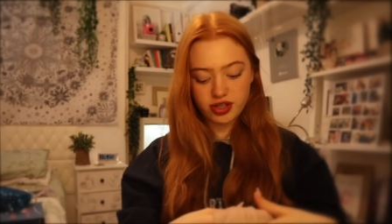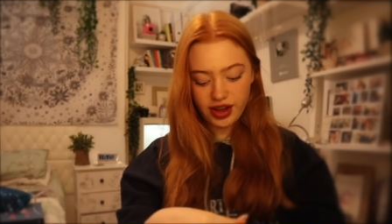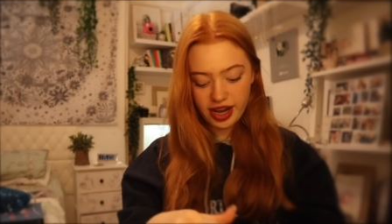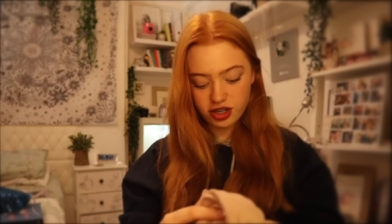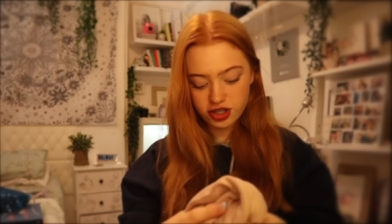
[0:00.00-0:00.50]
for
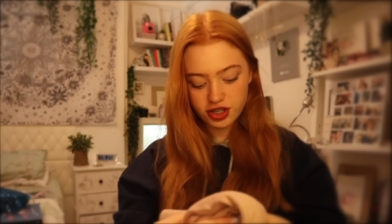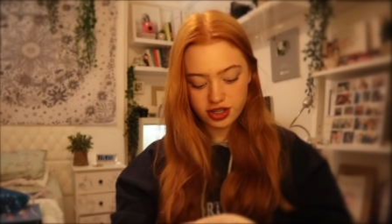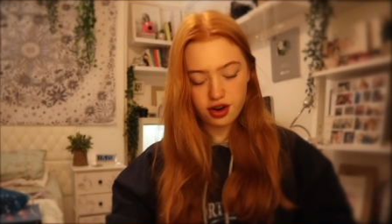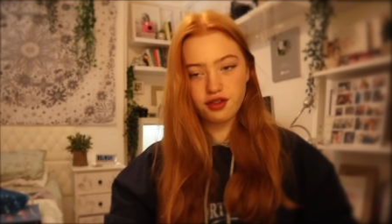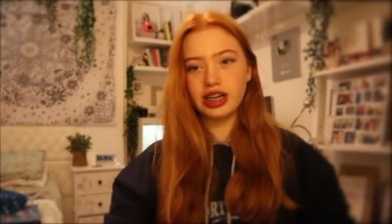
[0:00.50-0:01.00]
ages because
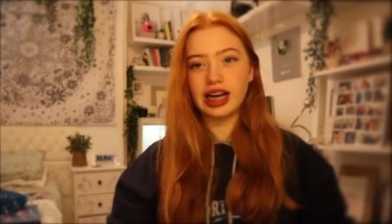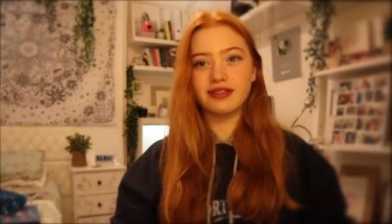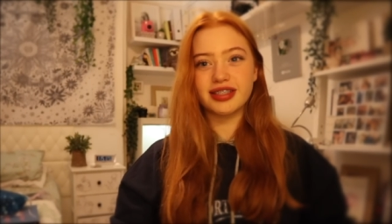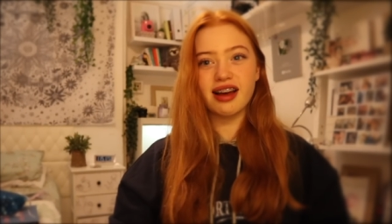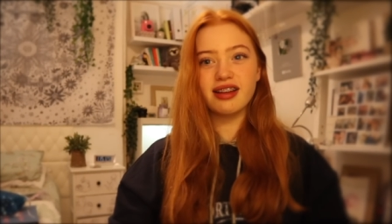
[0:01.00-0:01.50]
I don't really have
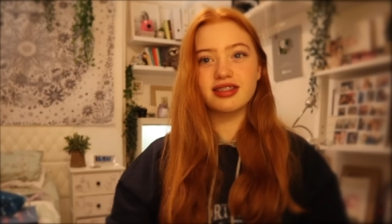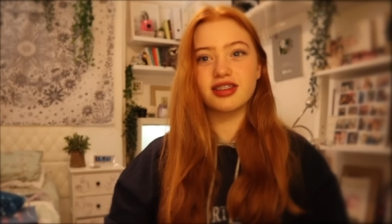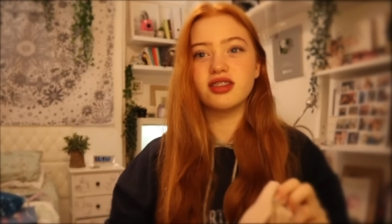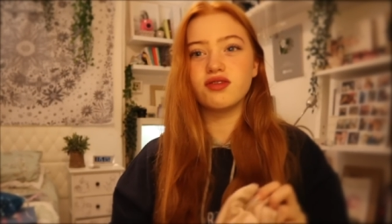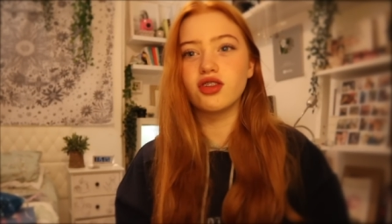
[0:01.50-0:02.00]
sets.
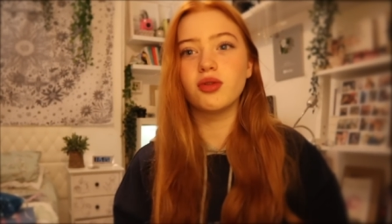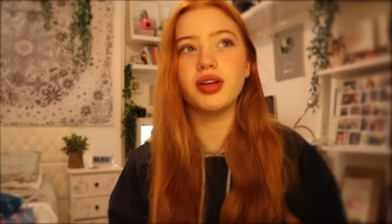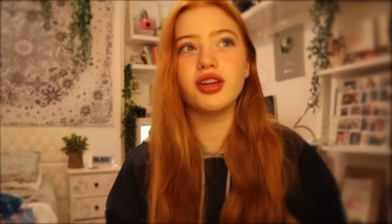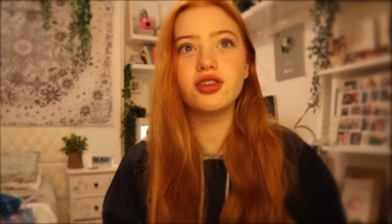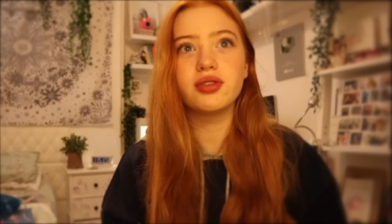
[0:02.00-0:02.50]
Because if you know
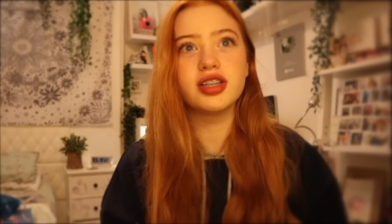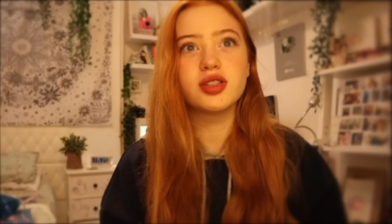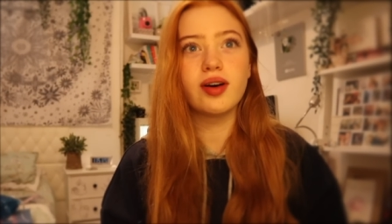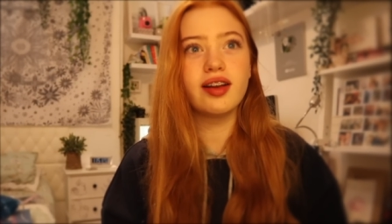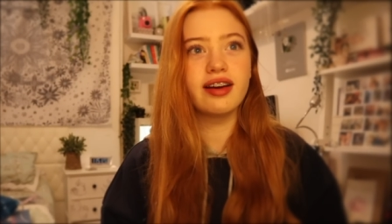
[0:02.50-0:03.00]
me, you know I
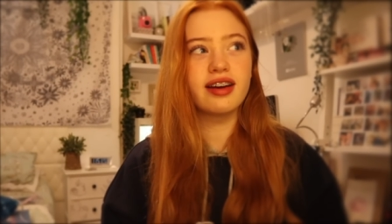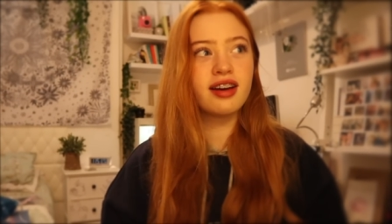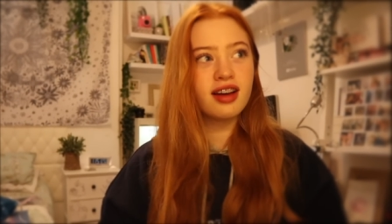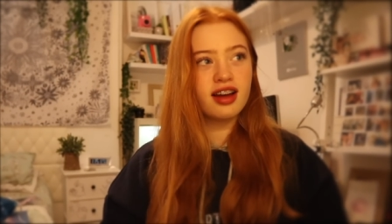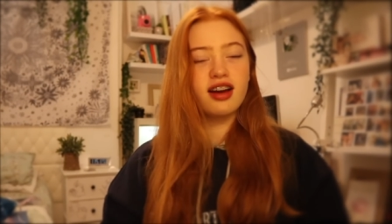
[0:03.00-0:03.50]
just wear like
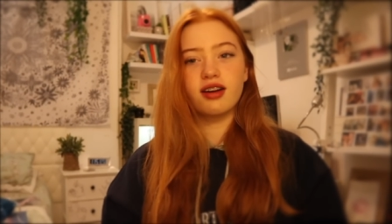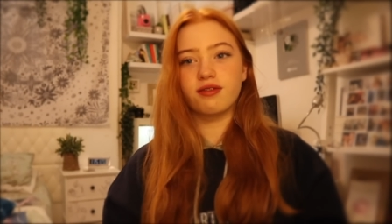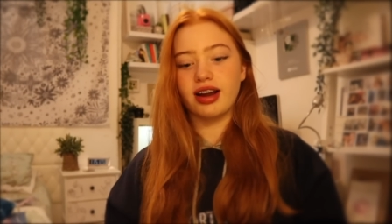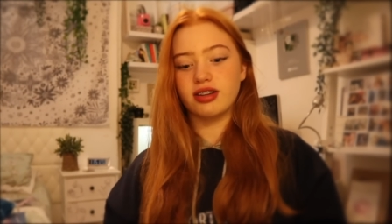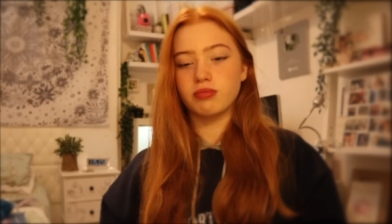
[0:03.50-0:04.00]
a
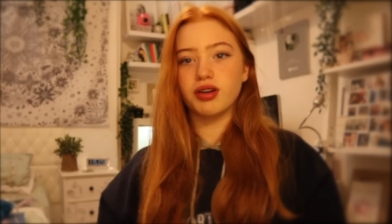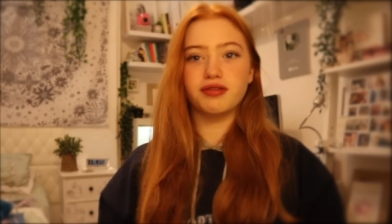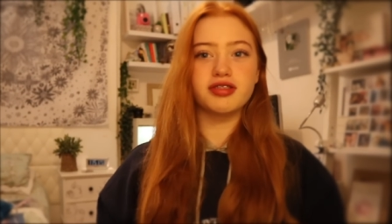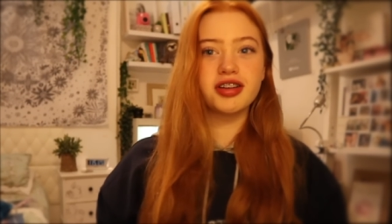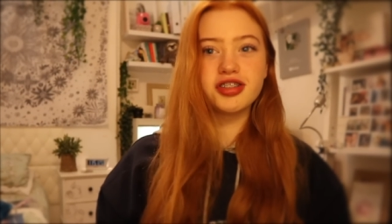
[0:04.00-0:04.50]
random
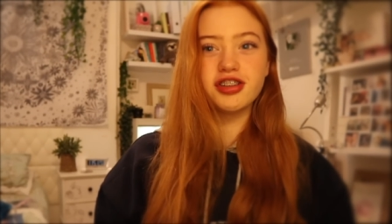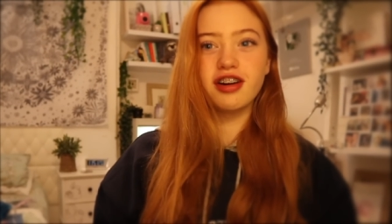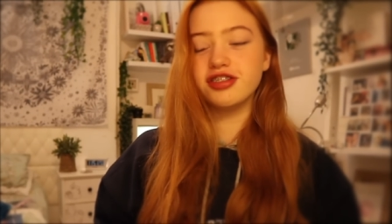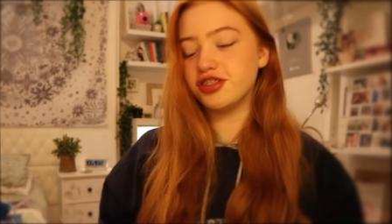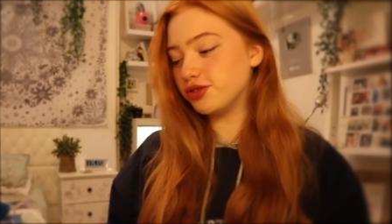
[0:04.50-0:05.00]
oversized
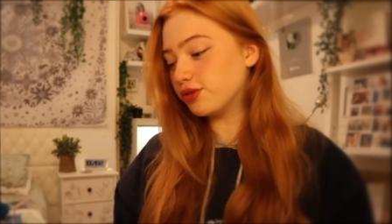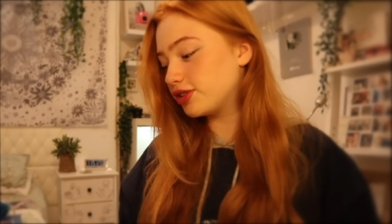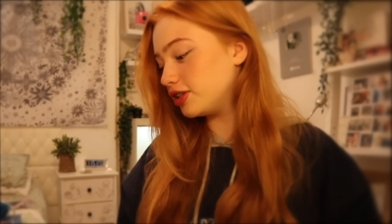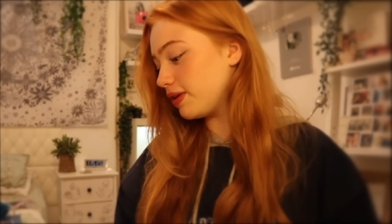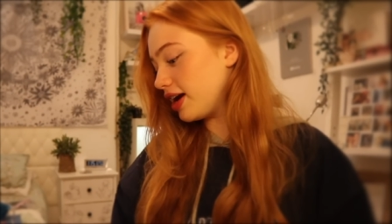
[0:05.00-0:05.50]
shirt and shorts
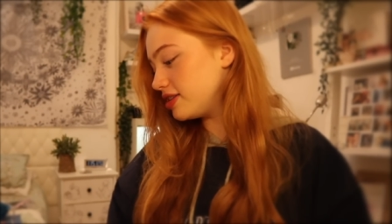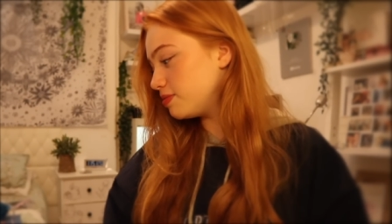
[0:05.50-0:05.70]
to bed.